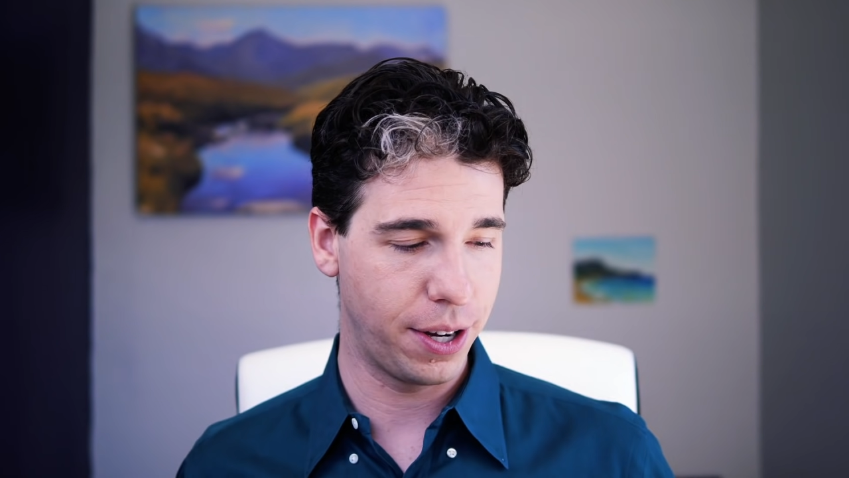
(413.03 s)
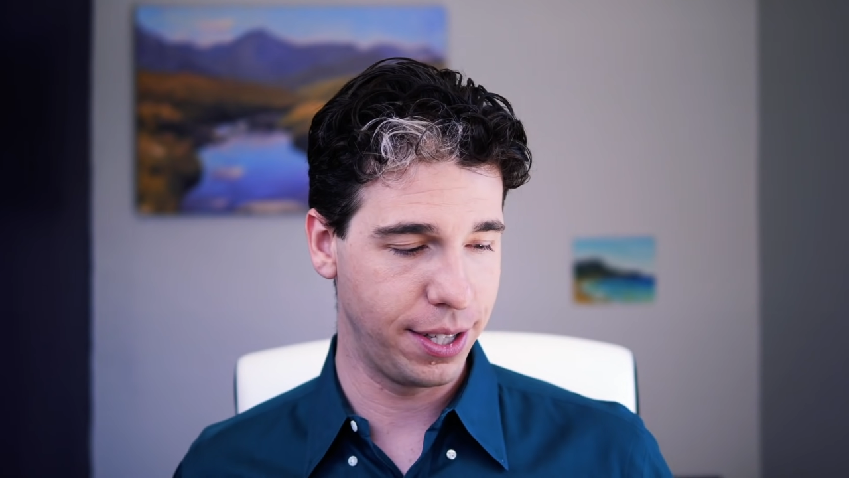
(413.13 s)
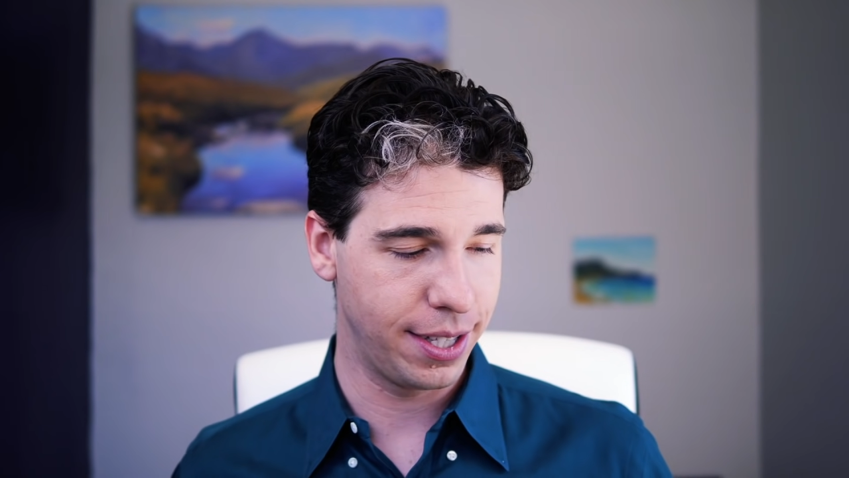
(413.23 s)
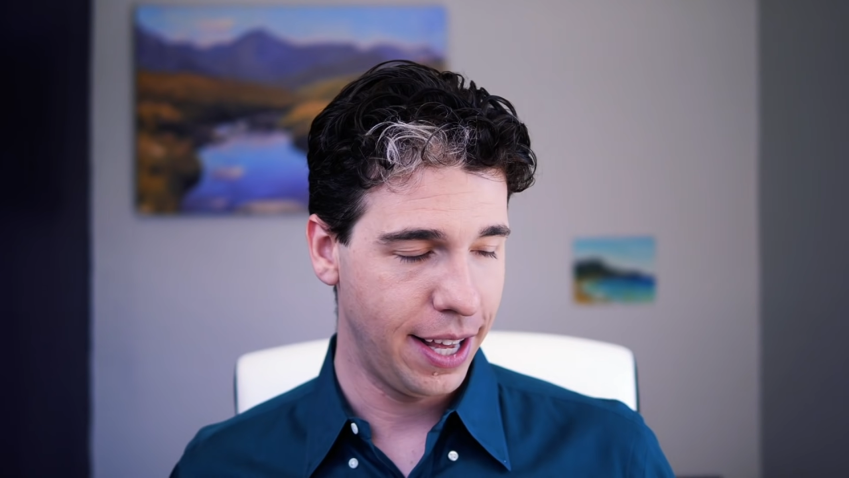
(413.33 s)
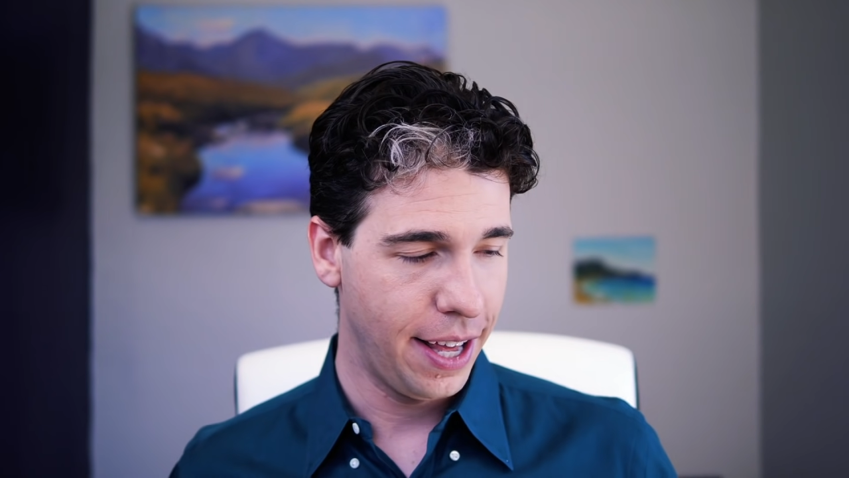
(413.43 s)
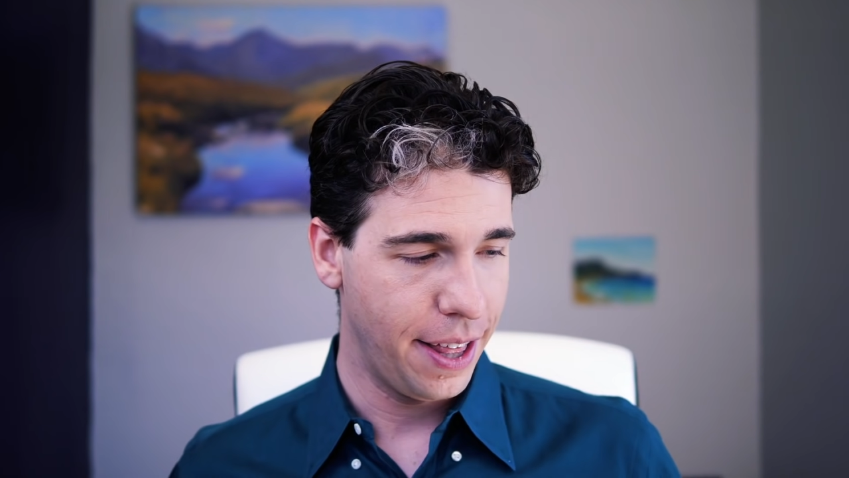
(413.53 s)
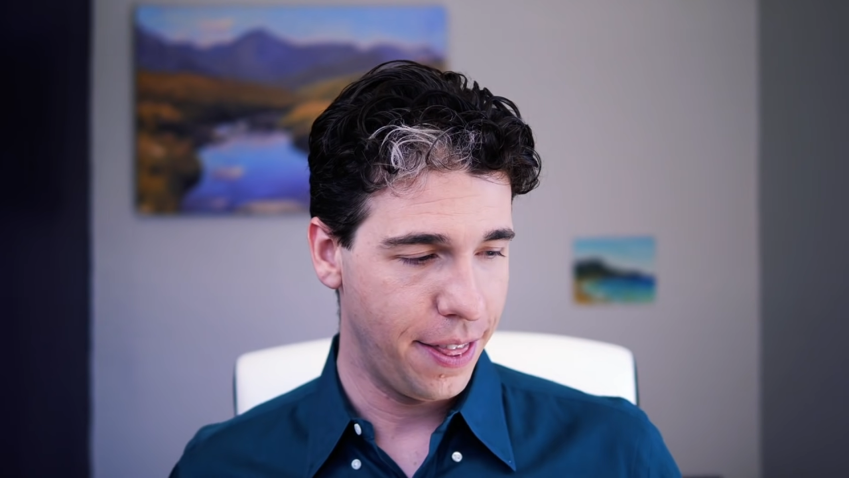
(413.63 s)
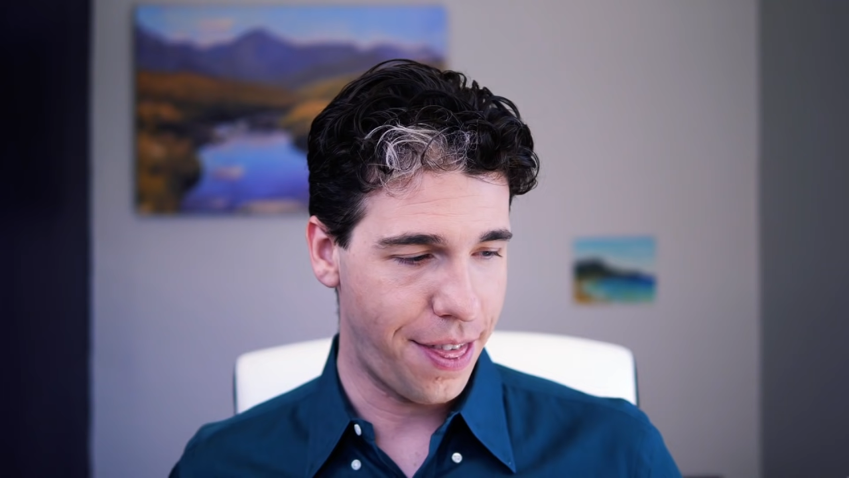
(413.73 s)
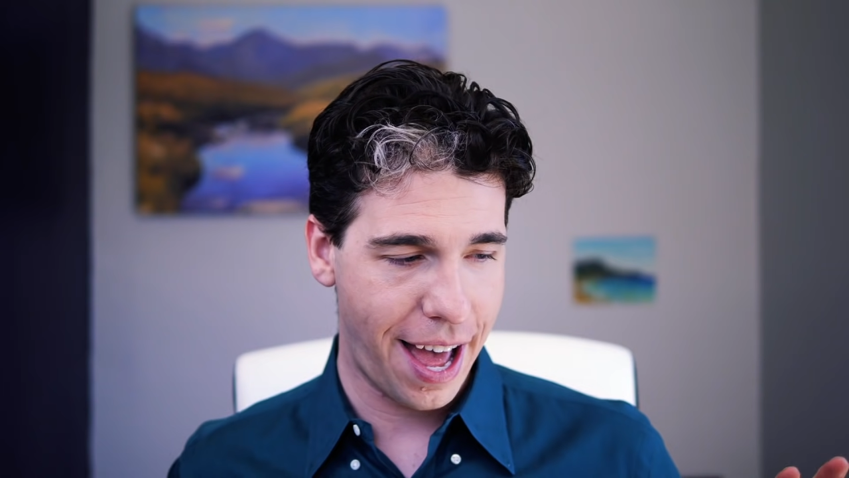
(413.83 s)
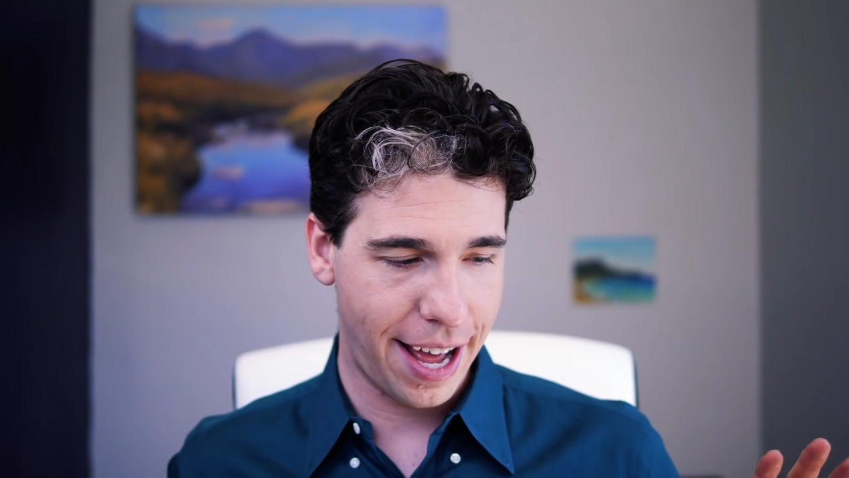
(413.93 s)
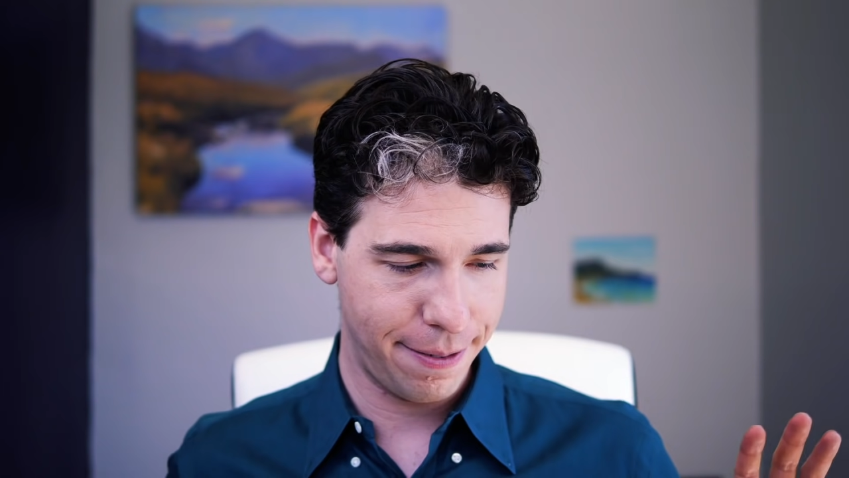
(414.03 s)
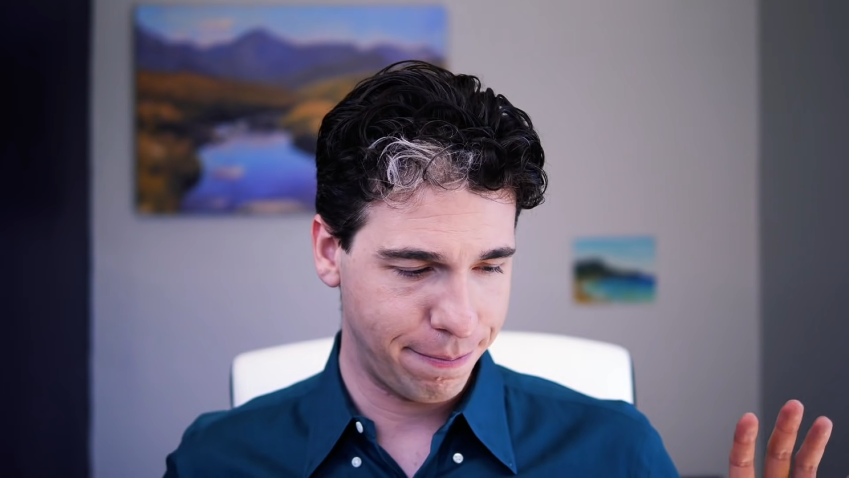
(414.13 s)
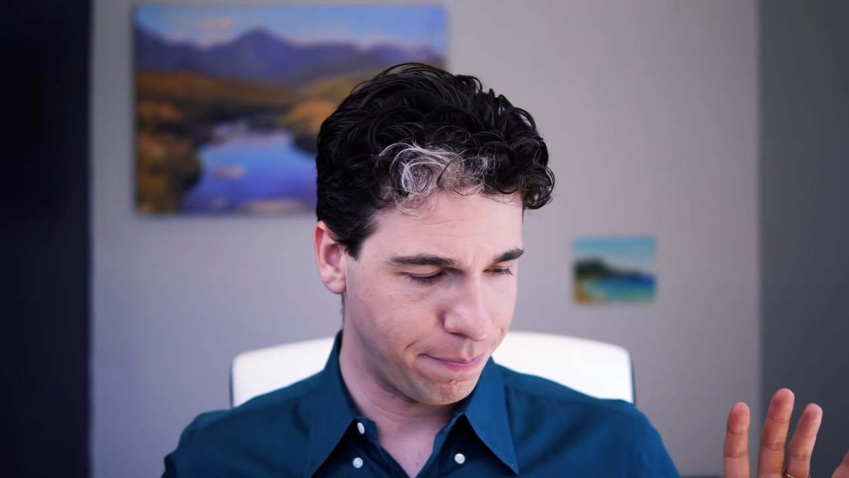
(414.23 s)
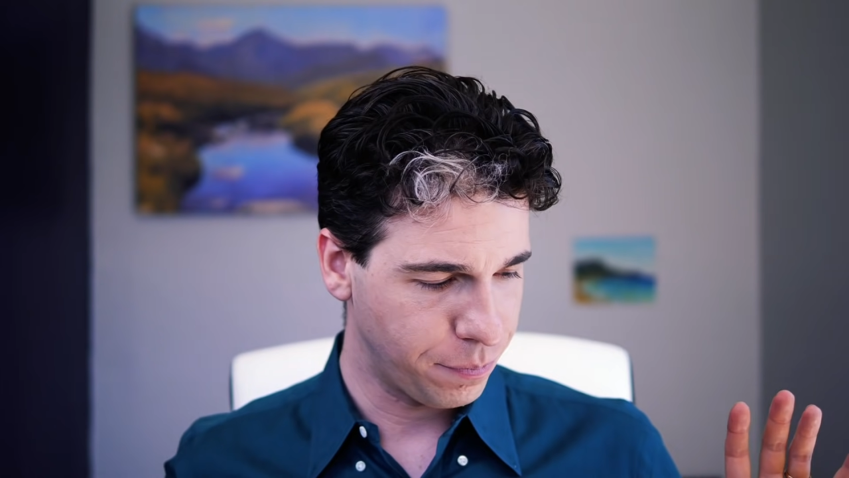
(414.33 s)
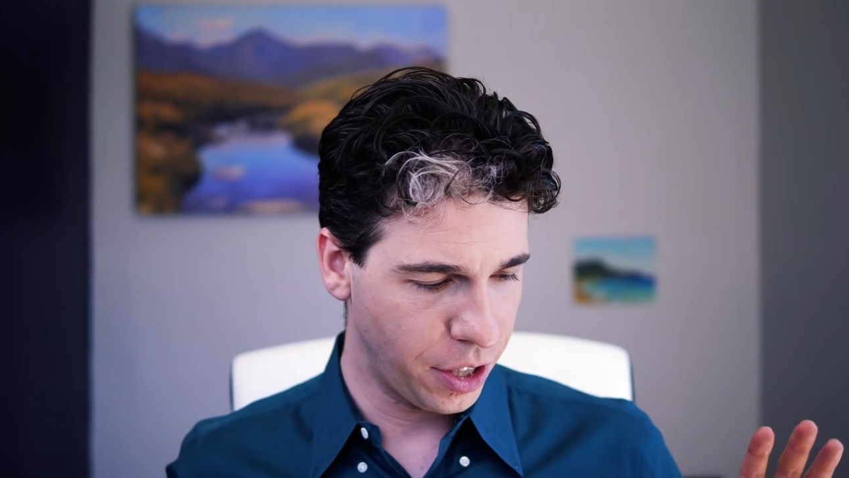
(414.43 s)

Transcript: because that,